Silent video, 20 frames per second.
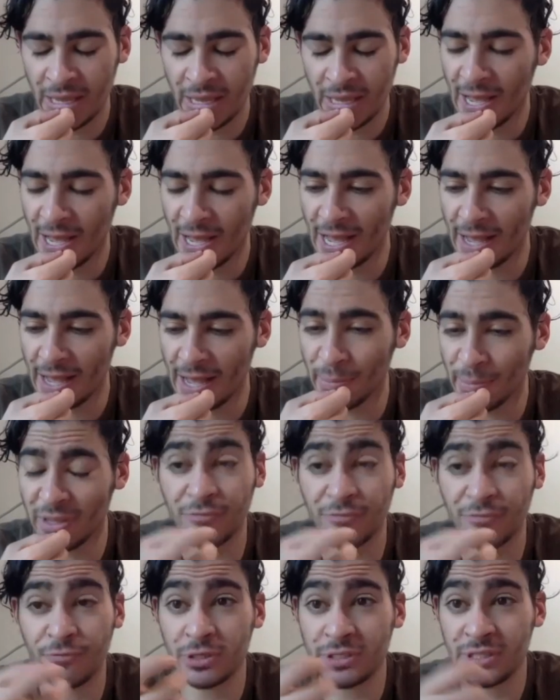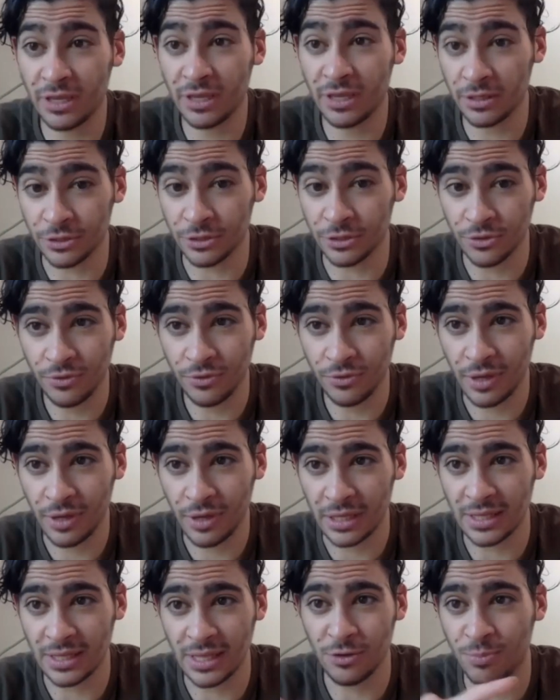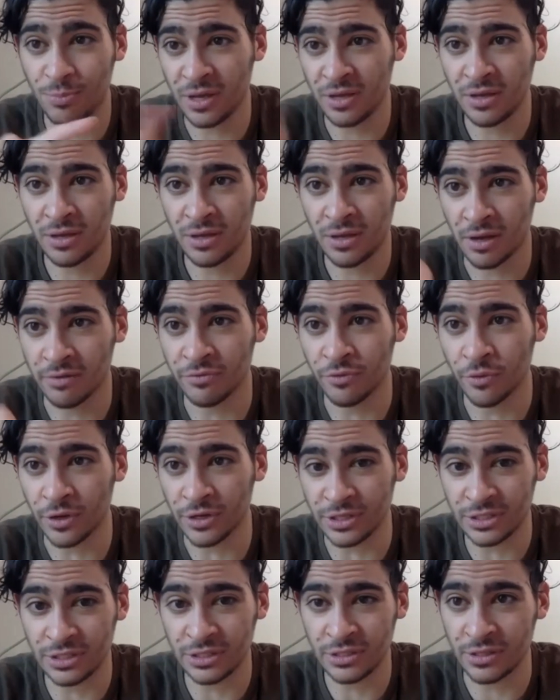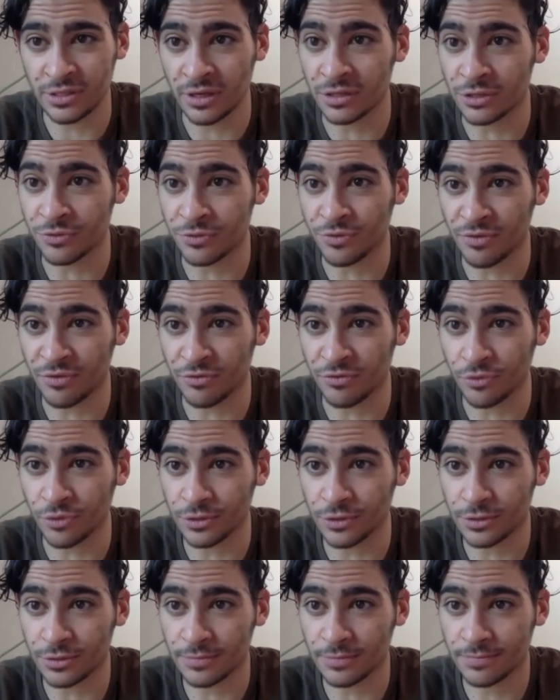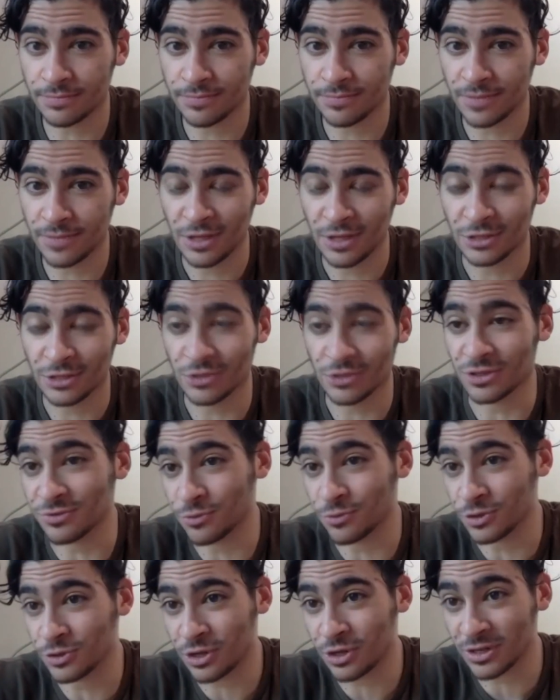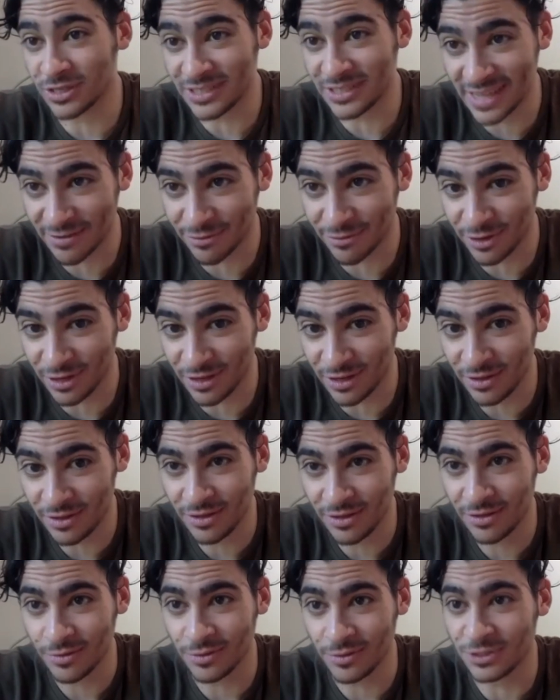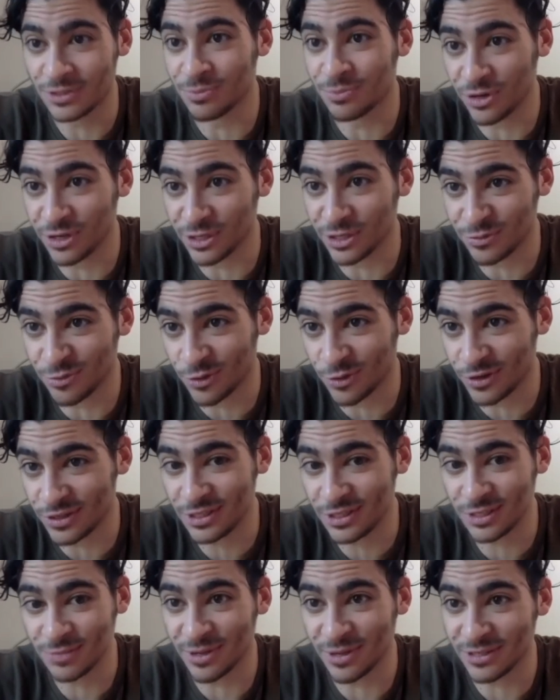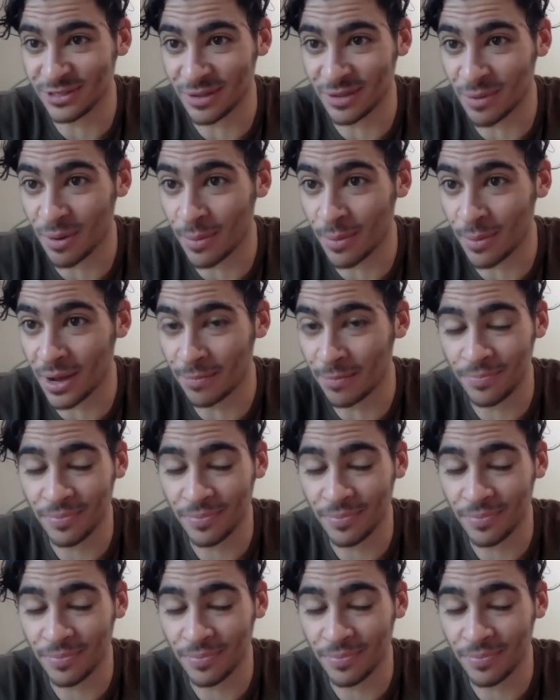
Um, and the first thing it'll do is let you pick a voice that is your favorite voice. So there's a voice called Stephanie, which is a British voice. It's based on my mom.